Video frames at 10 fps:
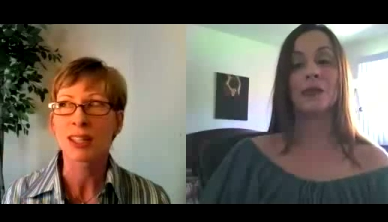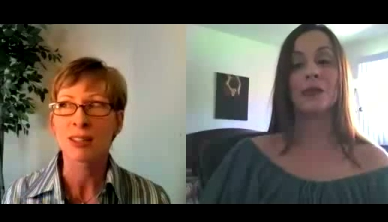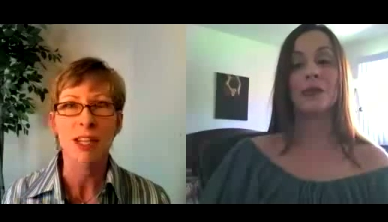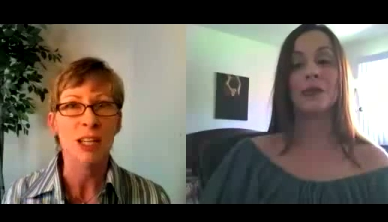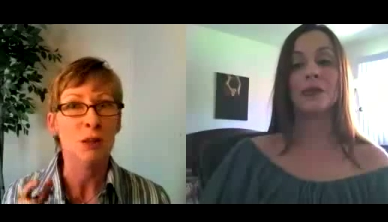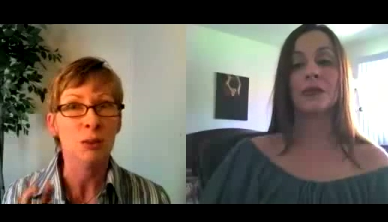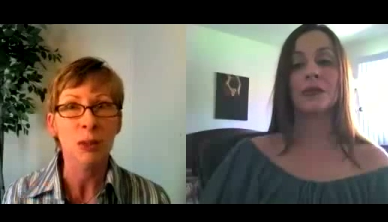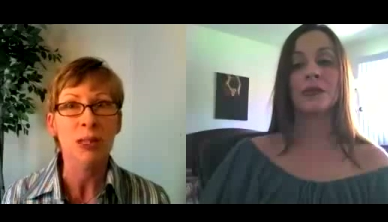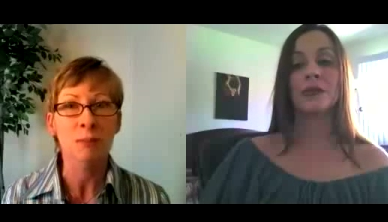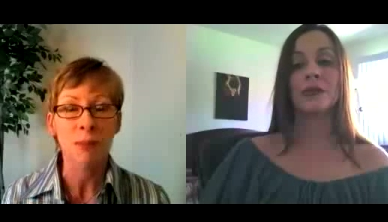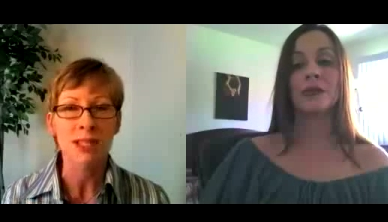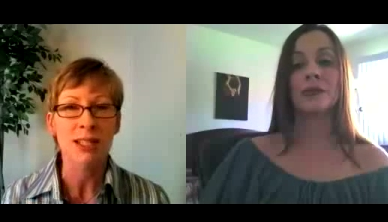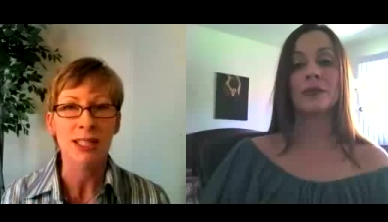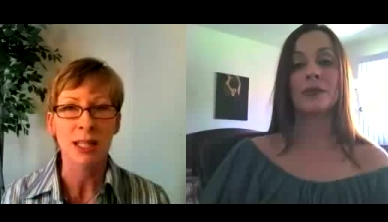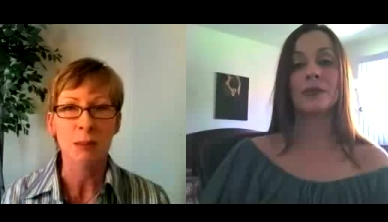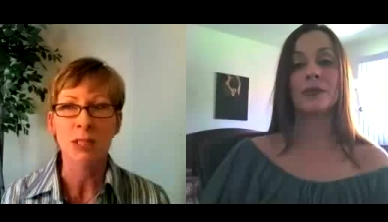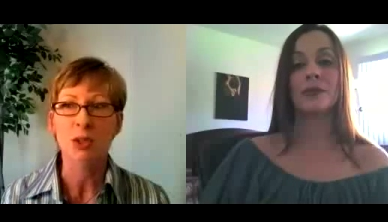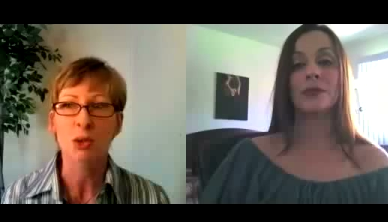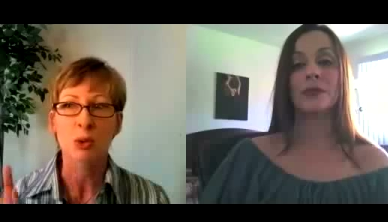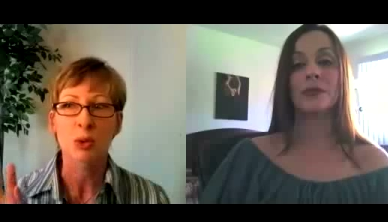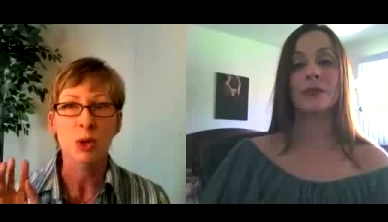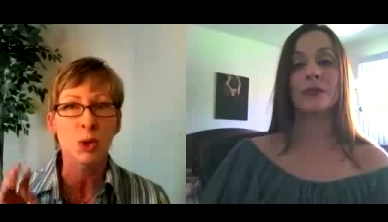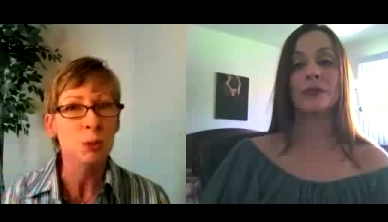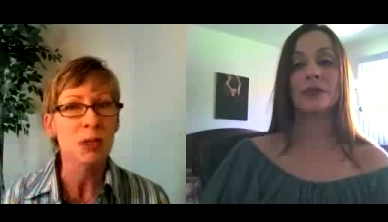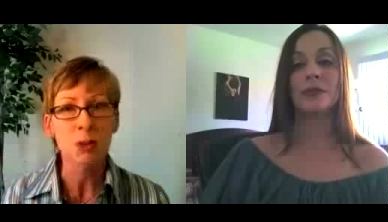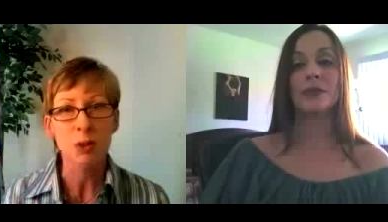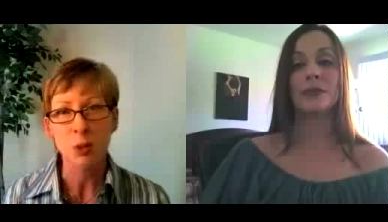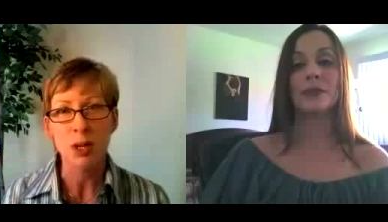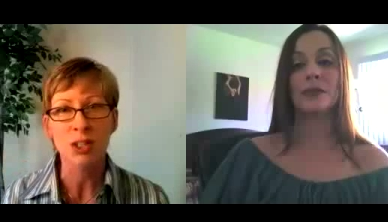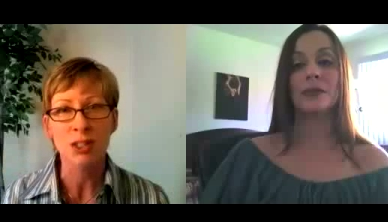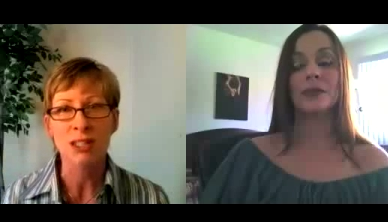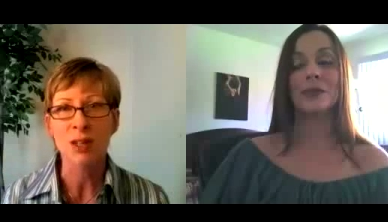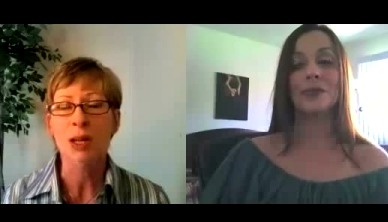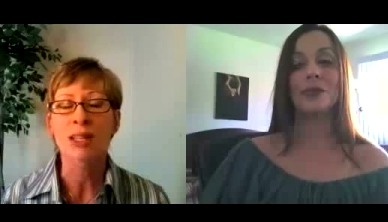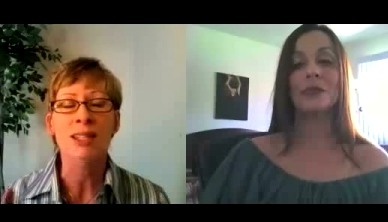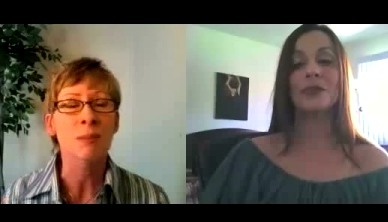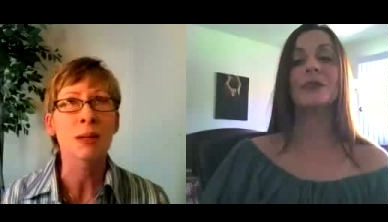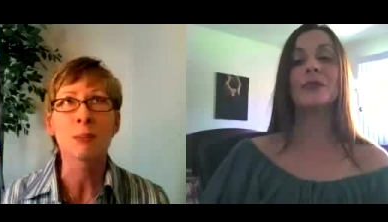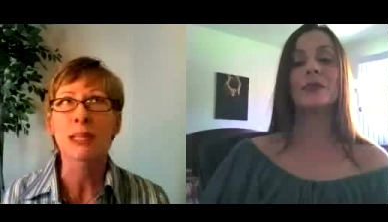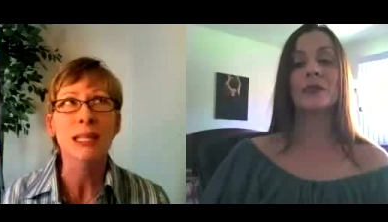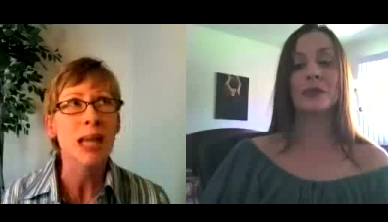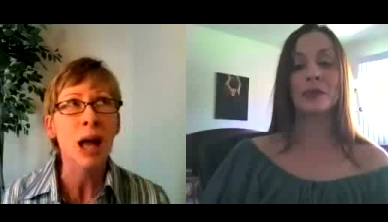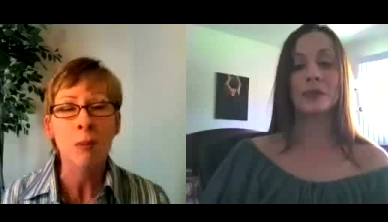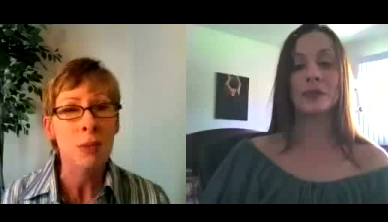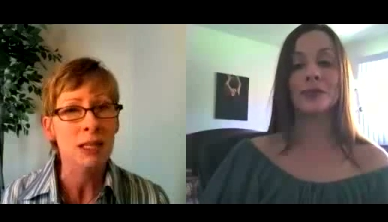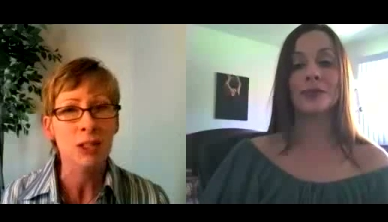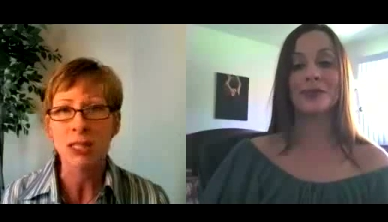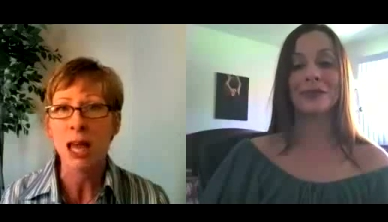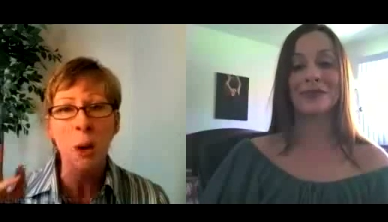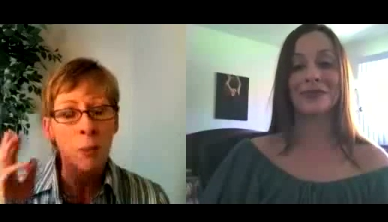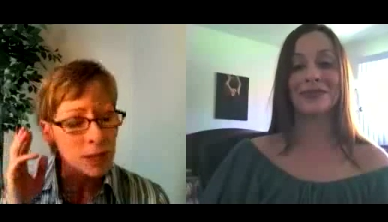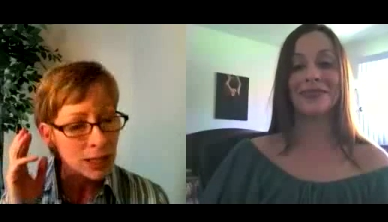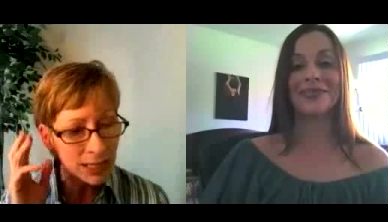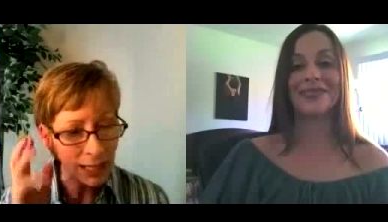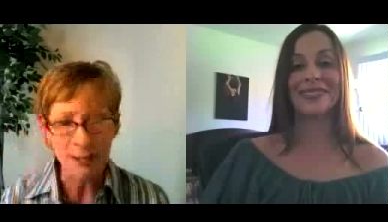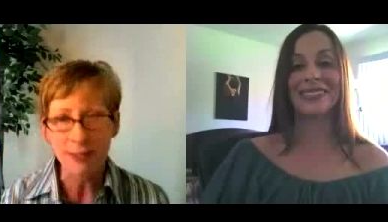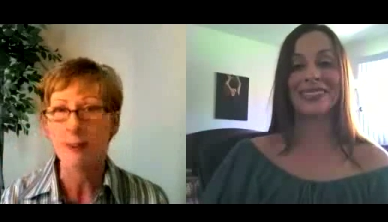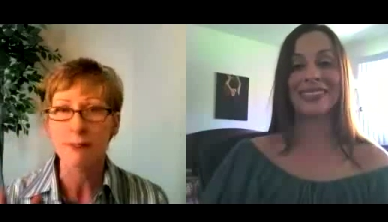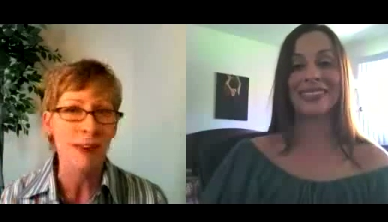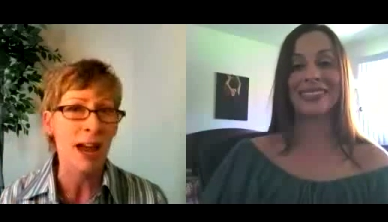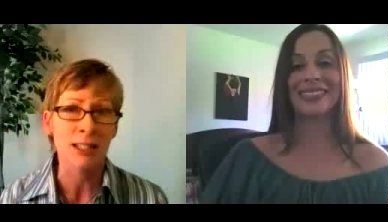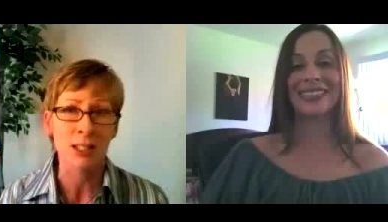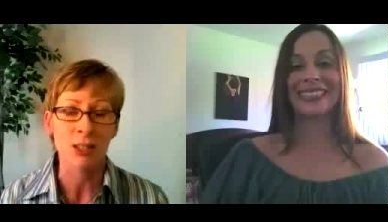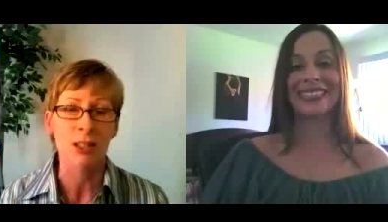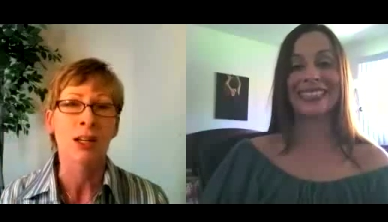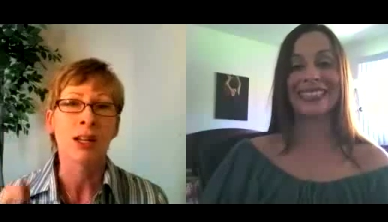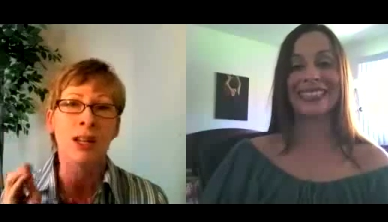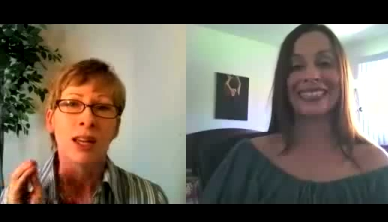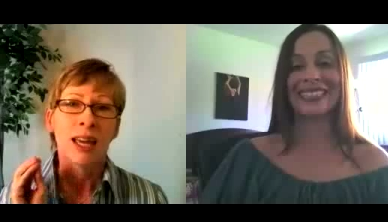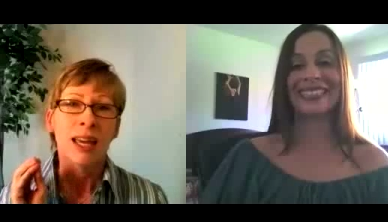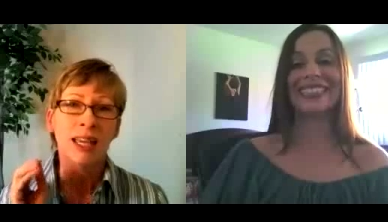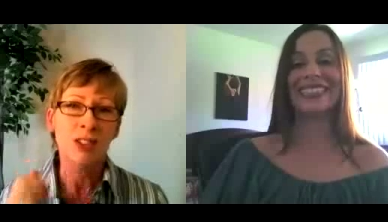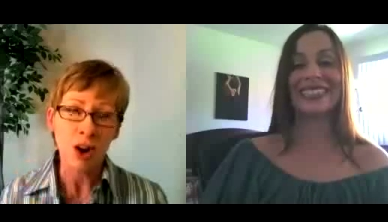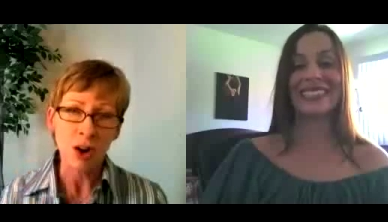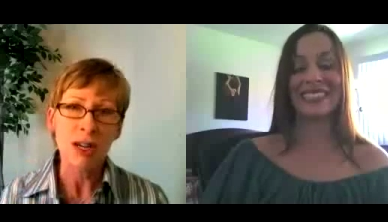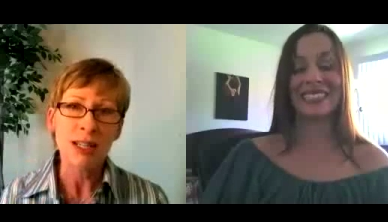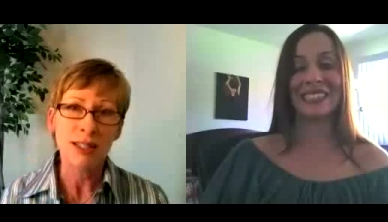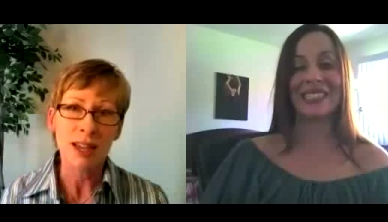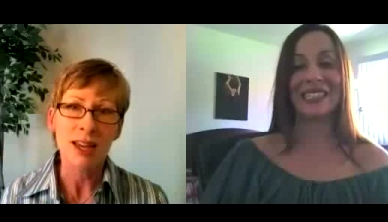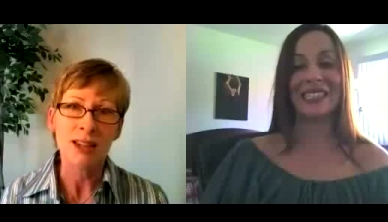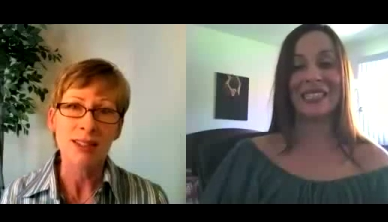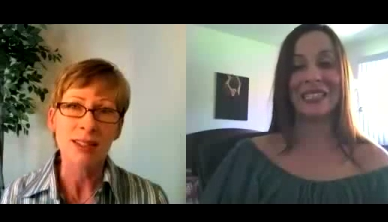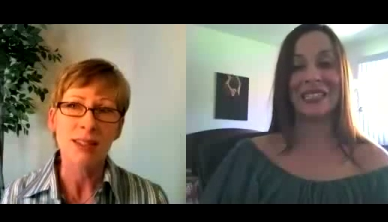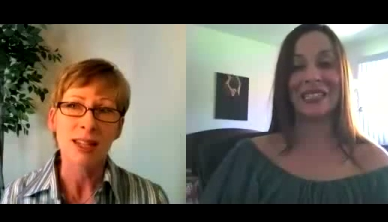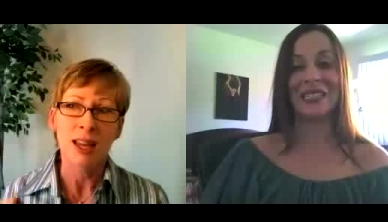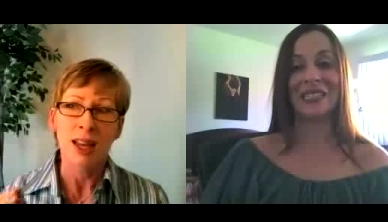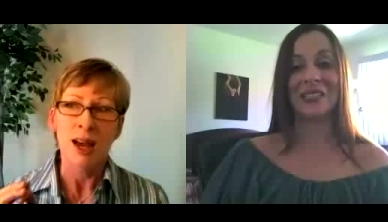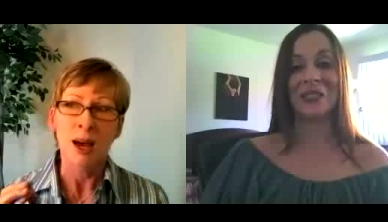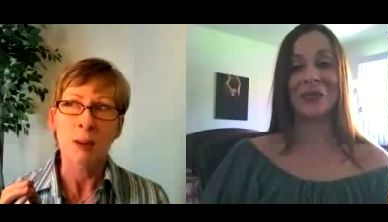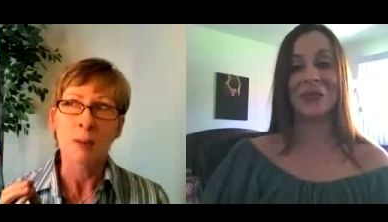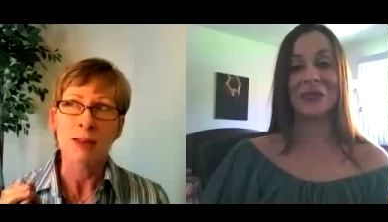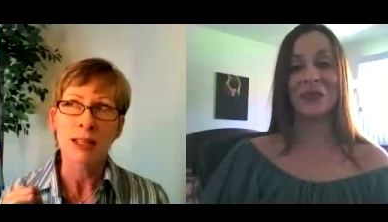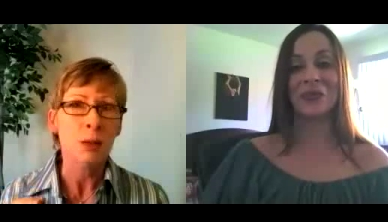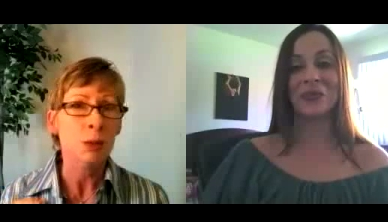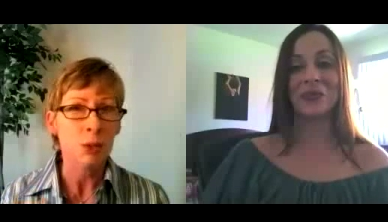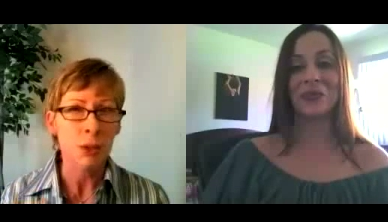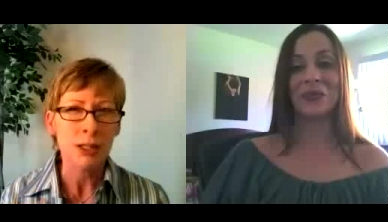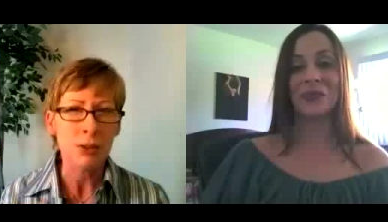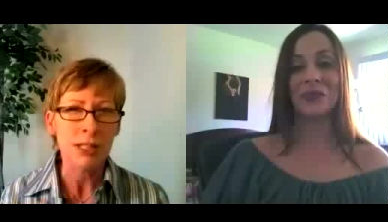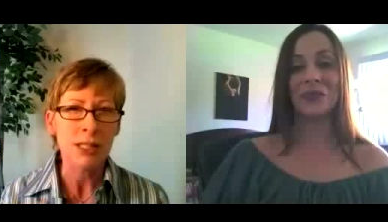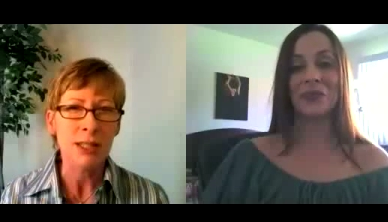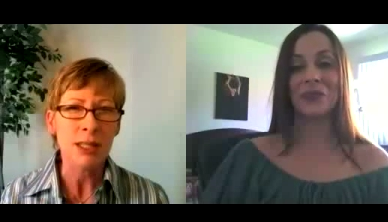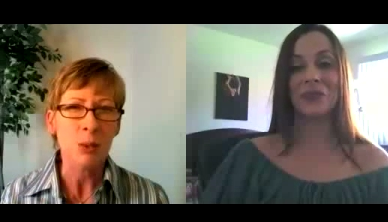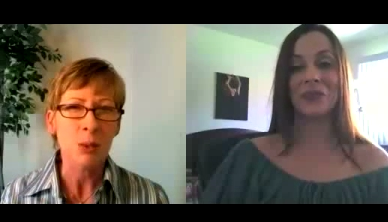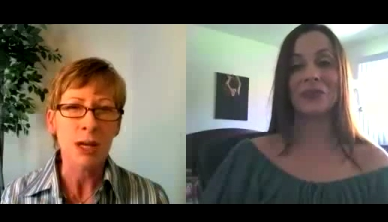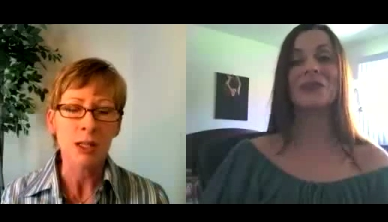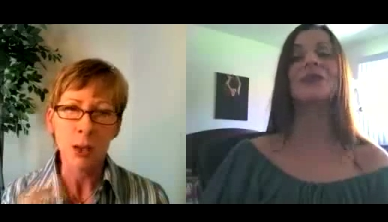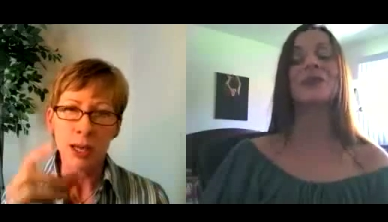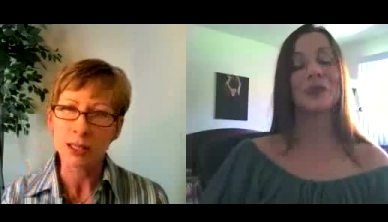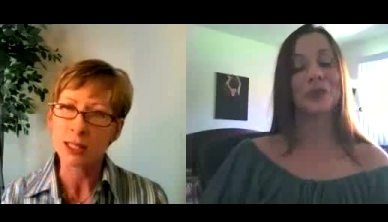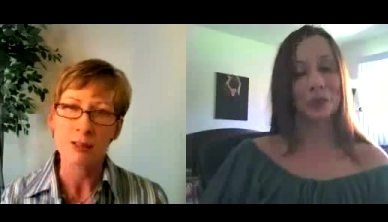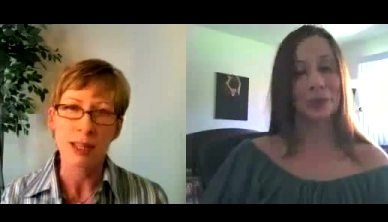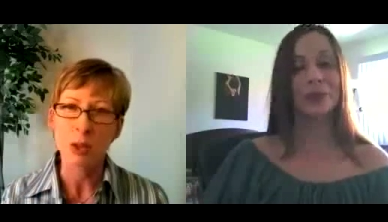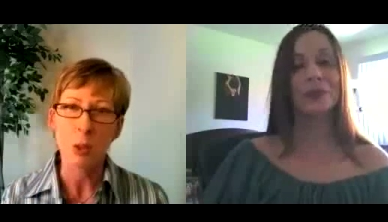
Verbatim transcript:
Speaker 1: give like three basic tips to the newbie who's watching this going, somebody please help me, just help me get there faster. Is R S S, um, I think there were directories that you were, you had a list of like